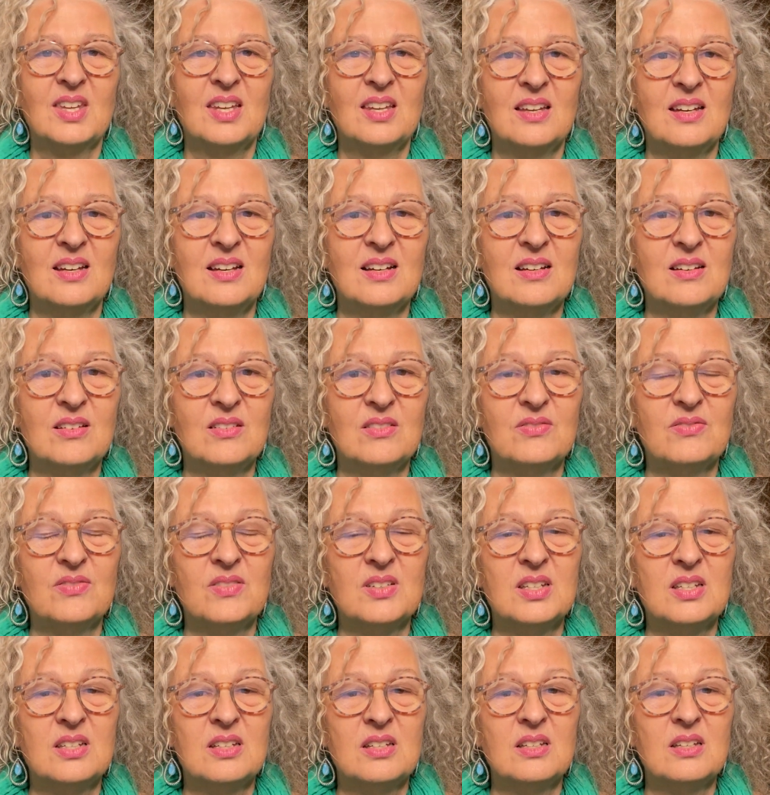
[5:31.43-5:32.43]
of
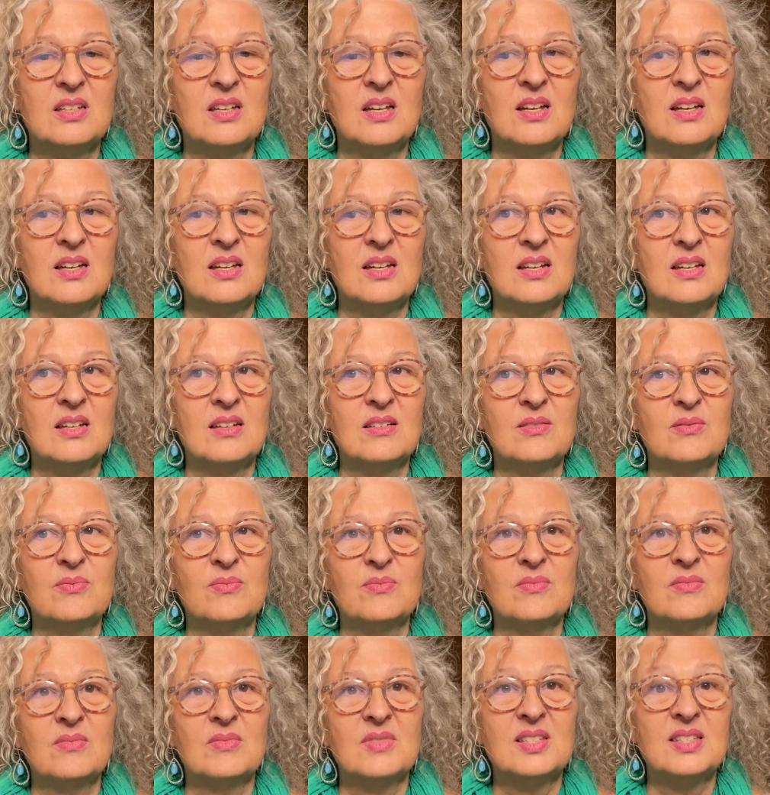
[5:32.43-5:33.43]

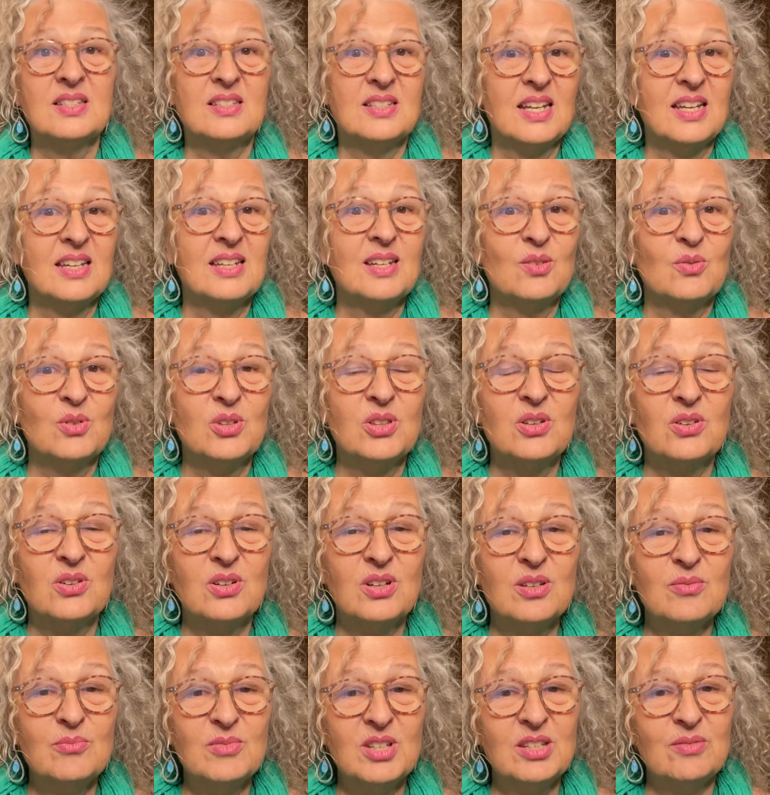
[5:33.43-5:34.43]
staying with your
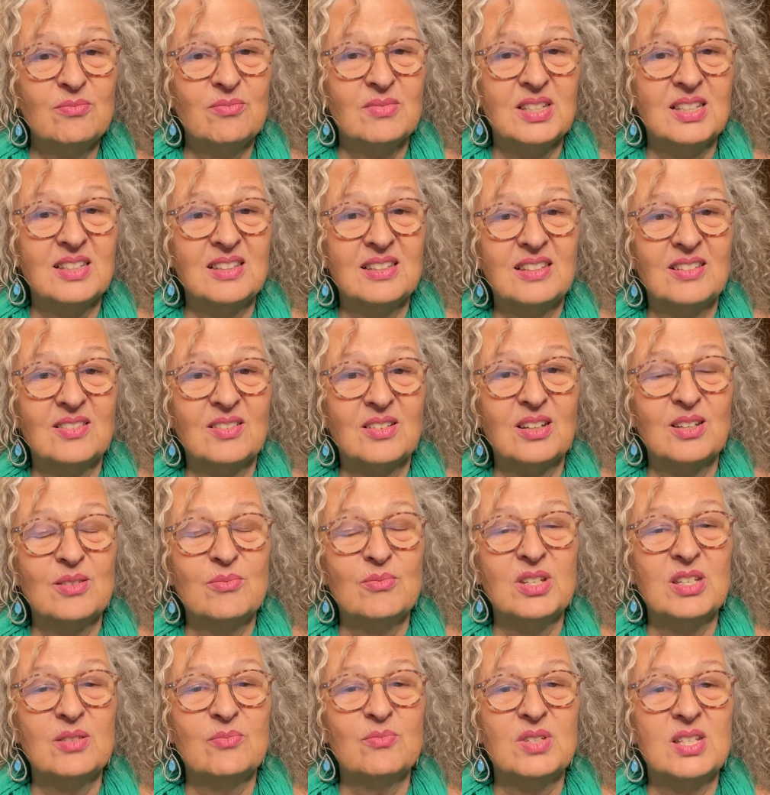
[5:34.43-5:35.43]

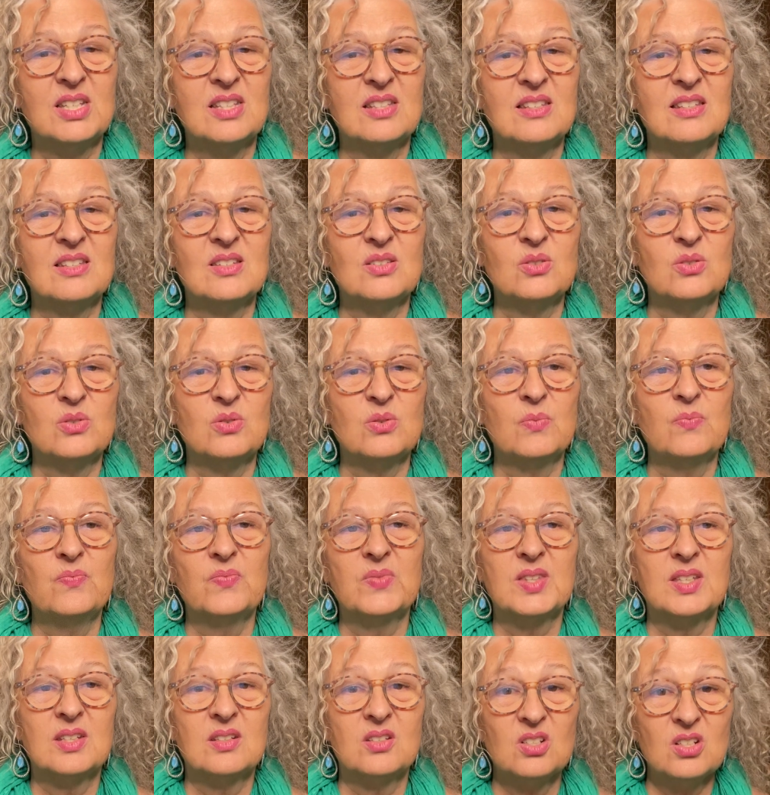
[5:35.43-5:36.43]
commitment to
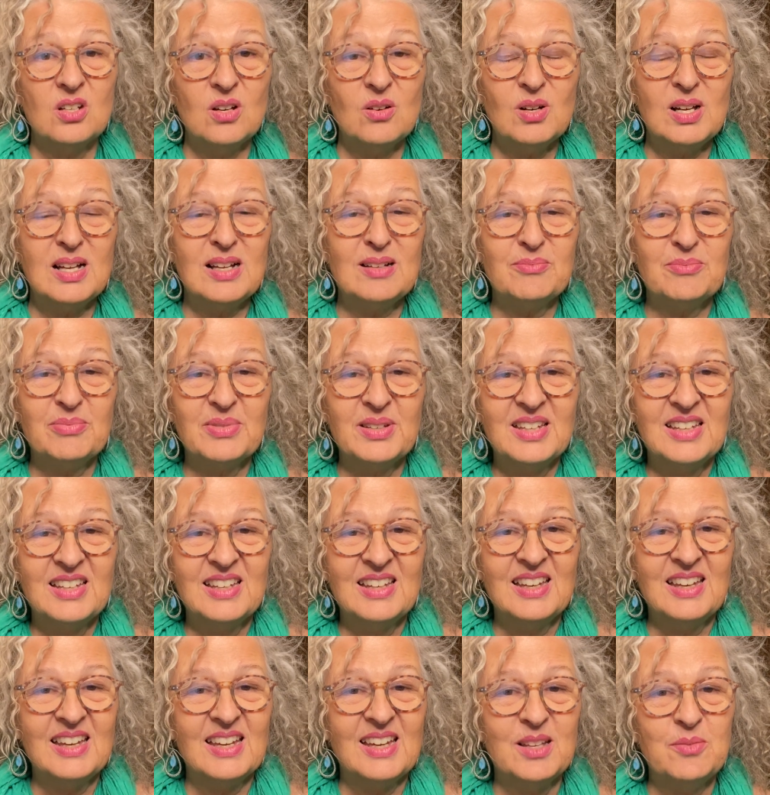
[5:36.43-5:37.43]
show up
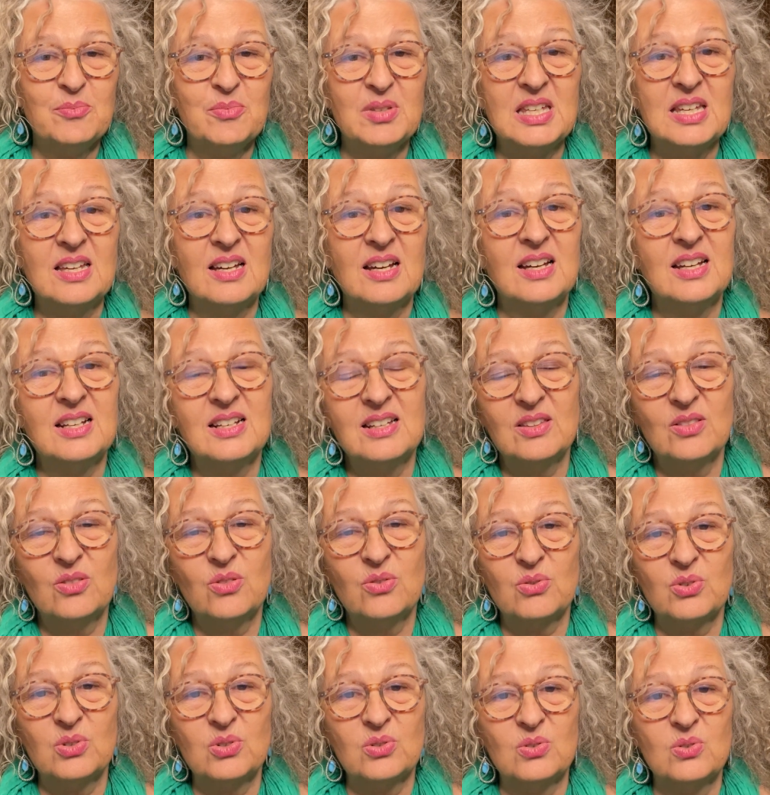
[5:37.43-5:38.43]
and be guided
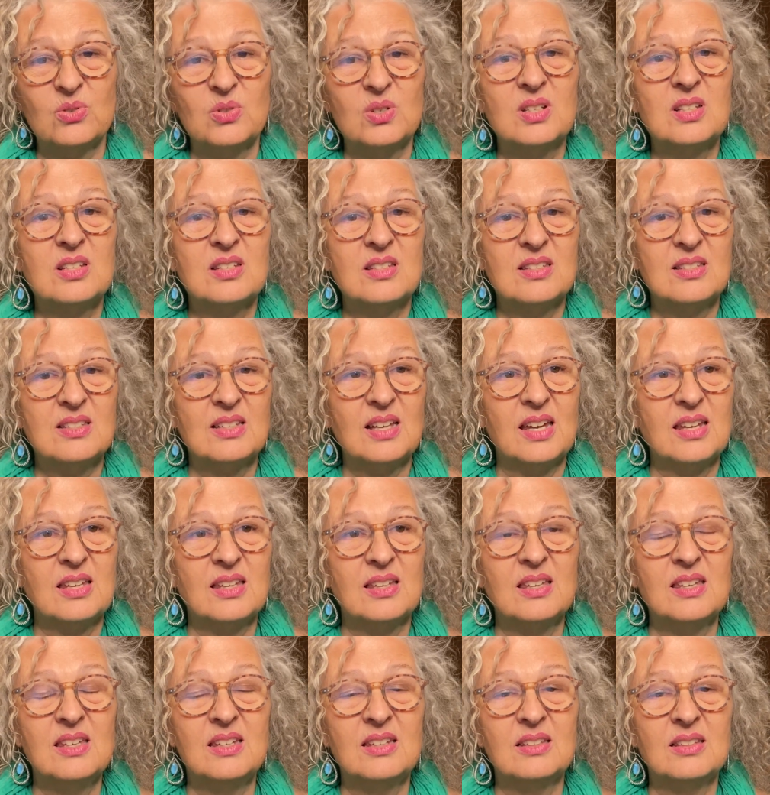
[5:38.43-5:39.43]
through psychic
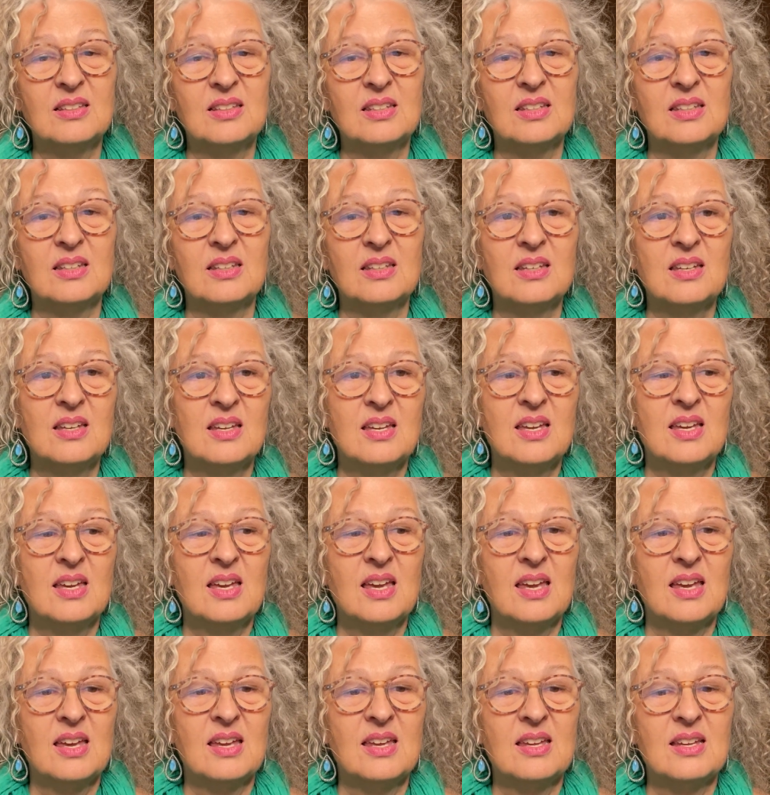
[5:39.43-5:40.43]
healing
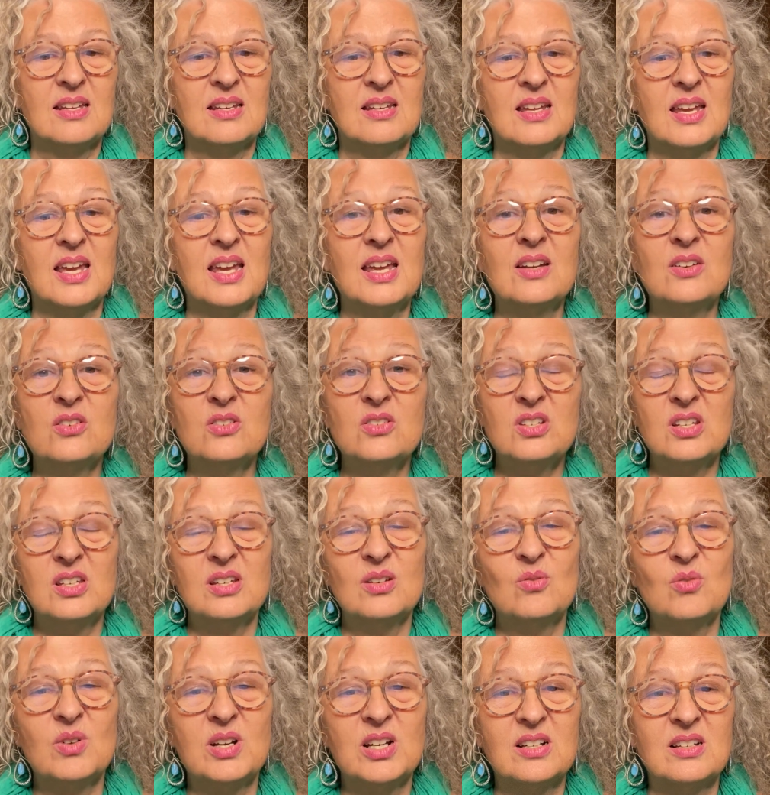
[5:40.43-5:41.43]
and energy
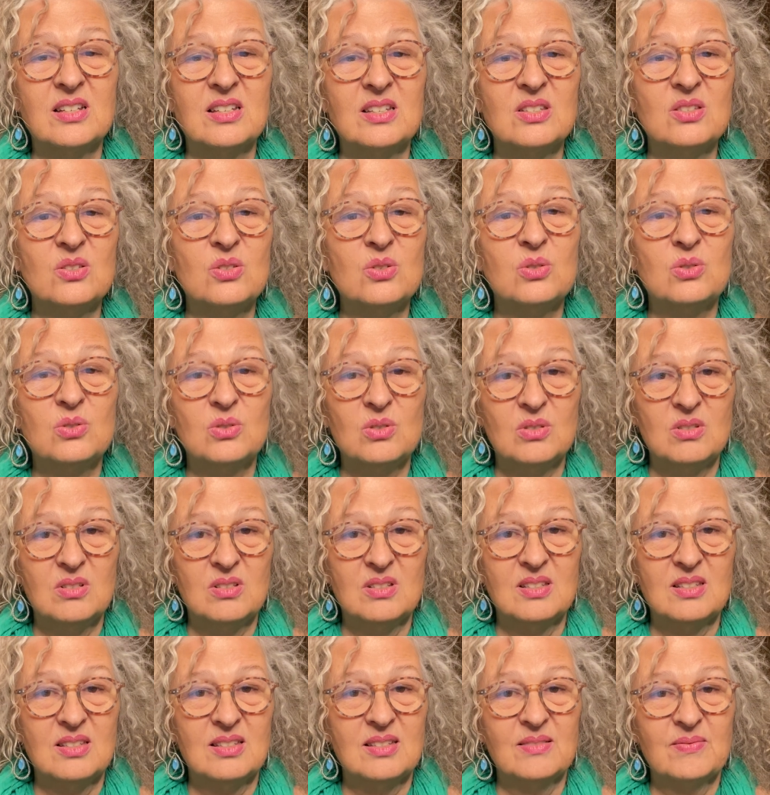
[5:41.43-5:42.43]
awareness
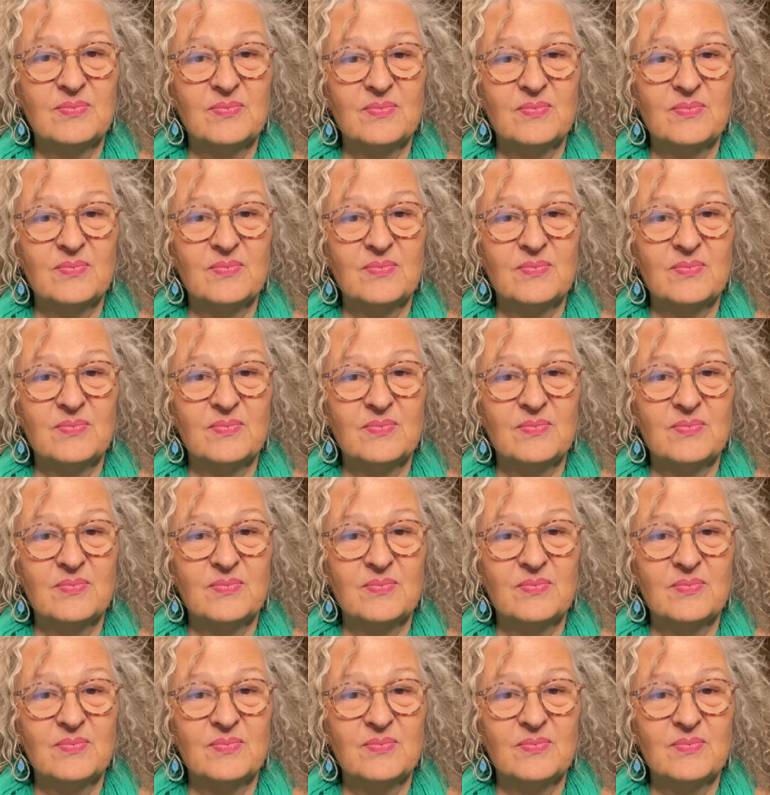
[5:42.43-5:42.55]
tools.